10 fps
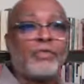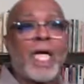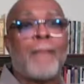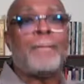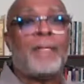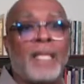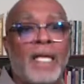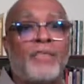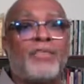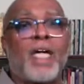and
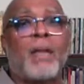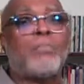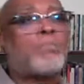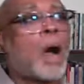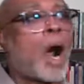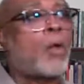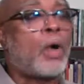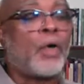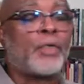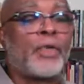beliefs and
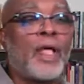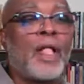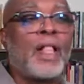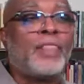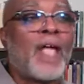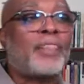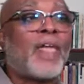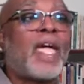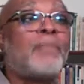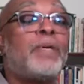morals that
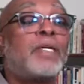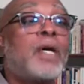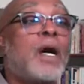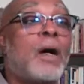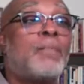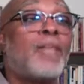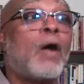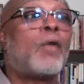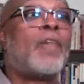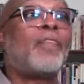they had become,
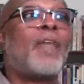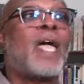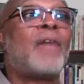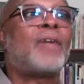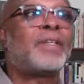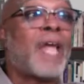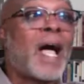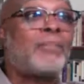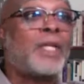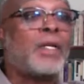or that they have
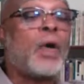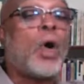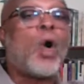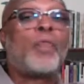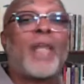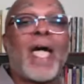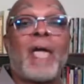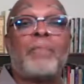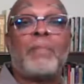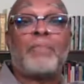adopted, or that
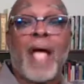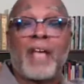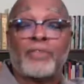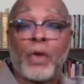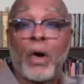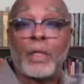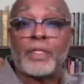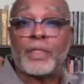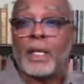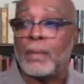had been passed on
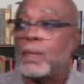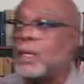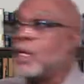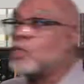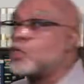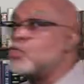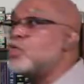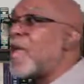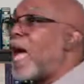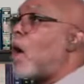to them, to
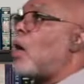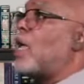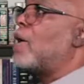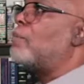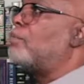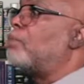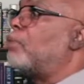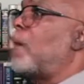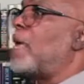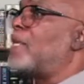now
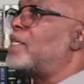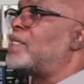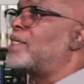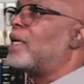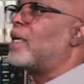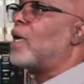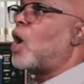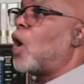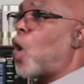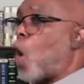embrace
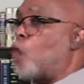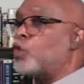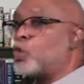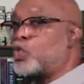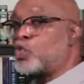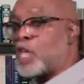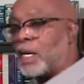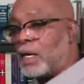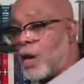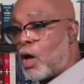a whole new set
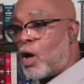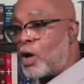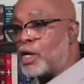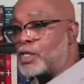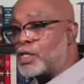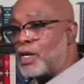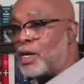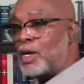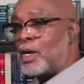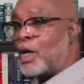of laws,
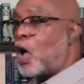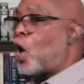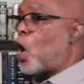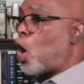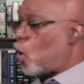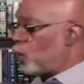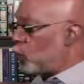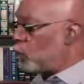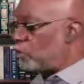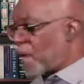a whole
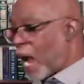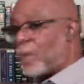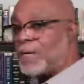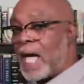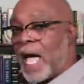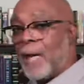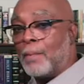new paradigm,